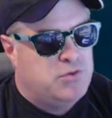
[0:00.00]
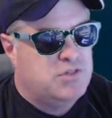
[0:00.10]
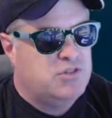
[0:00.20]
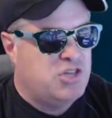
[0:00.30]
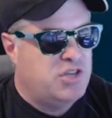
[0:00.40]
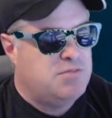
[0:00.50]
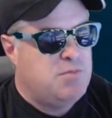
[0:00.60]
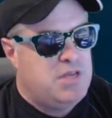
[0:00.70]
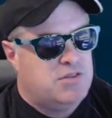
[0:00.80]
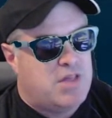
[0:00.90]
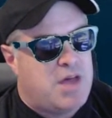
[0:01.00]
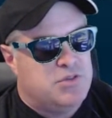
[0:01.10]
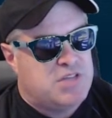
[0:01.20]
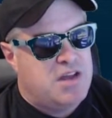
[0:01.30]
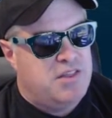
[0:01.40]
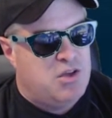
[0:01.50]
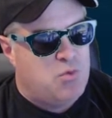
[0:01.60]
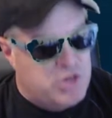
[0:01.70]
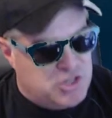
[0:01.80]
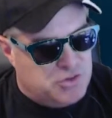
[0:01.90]
just me. So that was kind of the
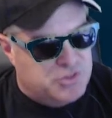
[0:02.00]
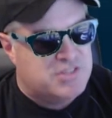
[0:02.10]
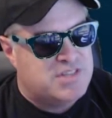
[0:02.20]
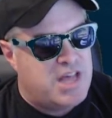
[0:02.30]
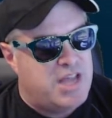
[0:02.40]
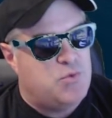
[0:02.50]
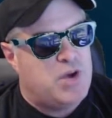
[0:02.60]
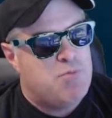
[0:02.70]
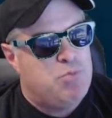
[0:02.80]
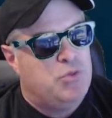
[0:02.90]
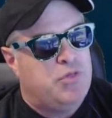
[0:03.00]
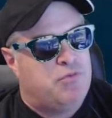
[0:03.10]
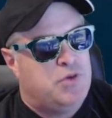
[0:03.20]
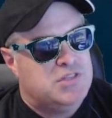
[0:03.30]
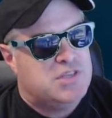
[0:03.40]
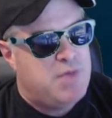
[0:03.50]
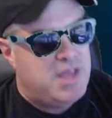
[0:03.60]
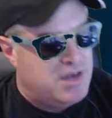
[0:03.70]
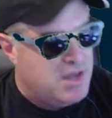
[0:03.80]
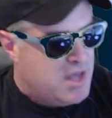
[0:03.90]
original design when I built the freeze
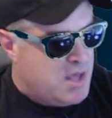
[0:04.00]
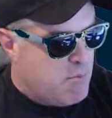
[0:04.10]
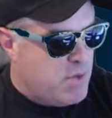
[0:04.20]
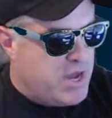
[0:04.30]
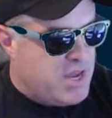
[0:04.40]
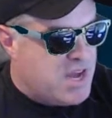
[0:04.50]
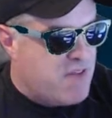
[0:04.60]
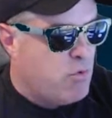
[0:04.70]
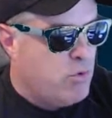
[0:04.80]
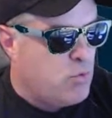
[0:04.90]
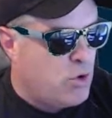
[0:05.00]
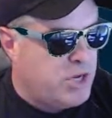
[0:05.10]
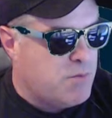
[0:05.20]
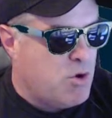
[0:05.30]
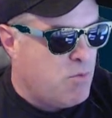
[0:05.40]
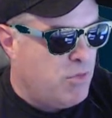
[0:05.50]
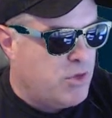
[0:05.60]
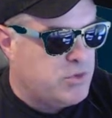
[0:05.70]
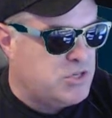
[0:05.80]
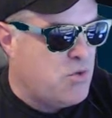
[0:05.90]
command, but it never would work in mobile. There
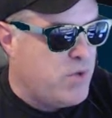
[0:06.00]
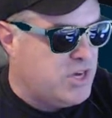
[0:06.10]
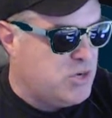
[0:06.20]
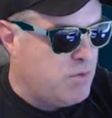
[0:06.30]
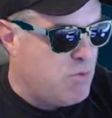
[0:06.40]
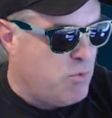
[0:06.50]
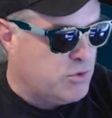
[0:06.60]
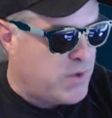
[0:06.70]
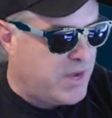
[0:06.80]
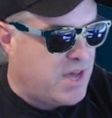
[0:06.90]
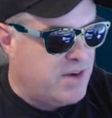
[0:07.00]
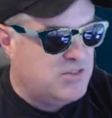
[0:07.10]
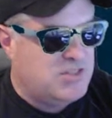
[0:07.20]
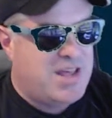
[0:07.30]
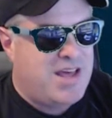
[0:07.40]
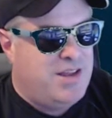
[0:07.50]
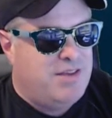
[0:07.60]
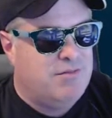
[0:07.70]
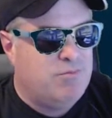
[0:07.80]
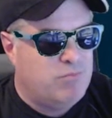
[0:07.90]
was no way to do it in mobile, so I kind of just had
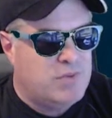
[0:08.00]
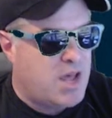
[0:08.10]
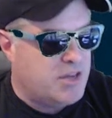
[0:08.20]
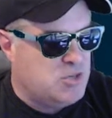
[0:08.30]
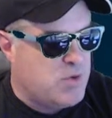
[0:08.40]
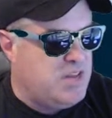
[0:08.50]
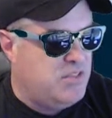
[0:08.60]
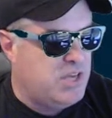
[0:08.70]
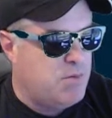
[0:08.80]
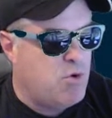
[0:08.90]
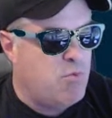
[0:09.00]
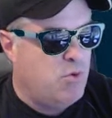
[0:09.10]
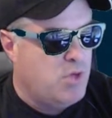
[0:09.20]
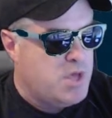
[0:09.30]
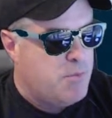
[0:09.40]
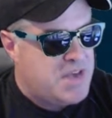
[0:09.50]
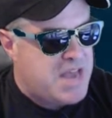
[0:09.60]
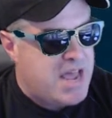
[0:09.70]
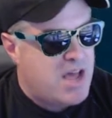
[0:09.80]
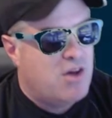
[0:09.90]
it not do anything in mobile. But
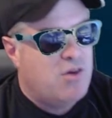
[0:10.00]
now